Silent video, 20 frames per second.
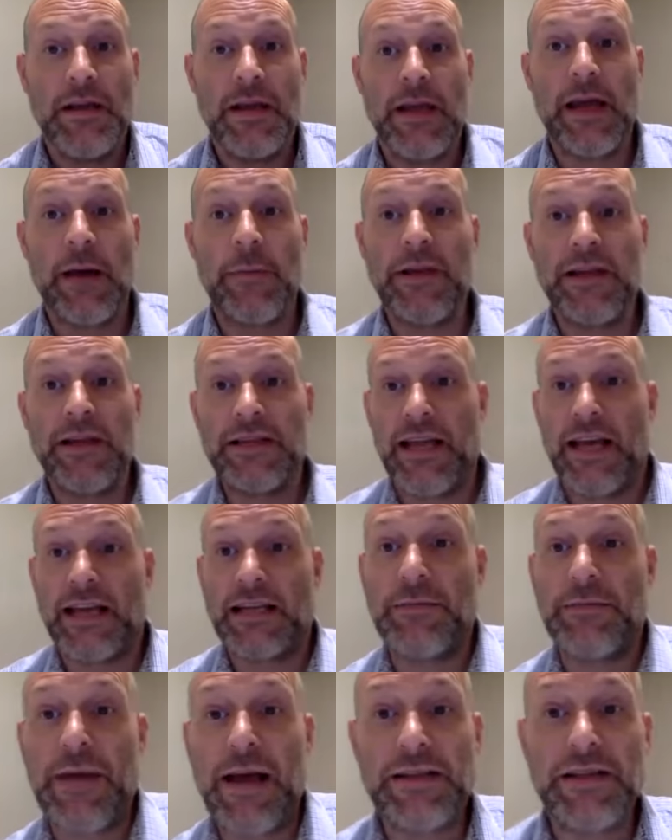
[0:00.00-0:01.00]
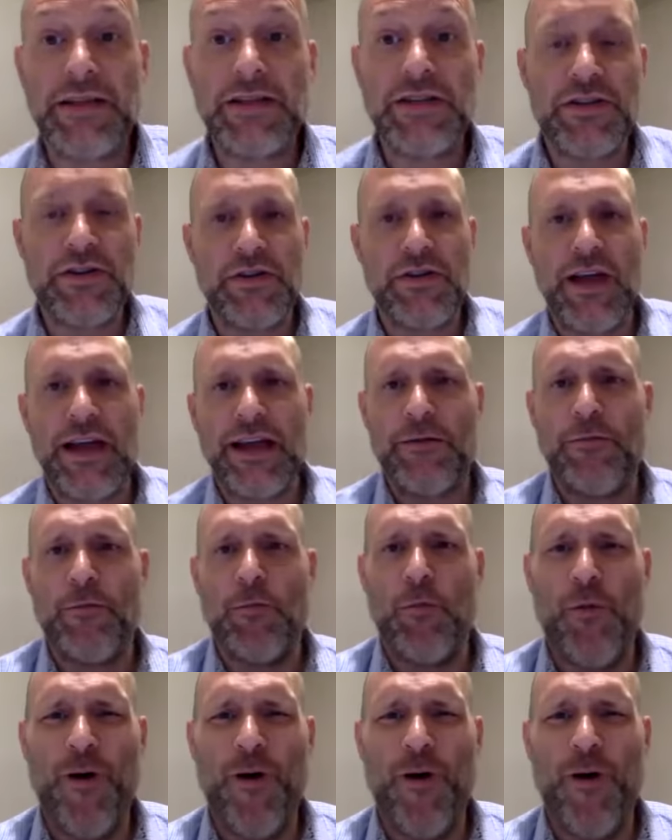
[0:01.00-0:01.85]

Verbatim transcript: They come in these right. messages. You're like,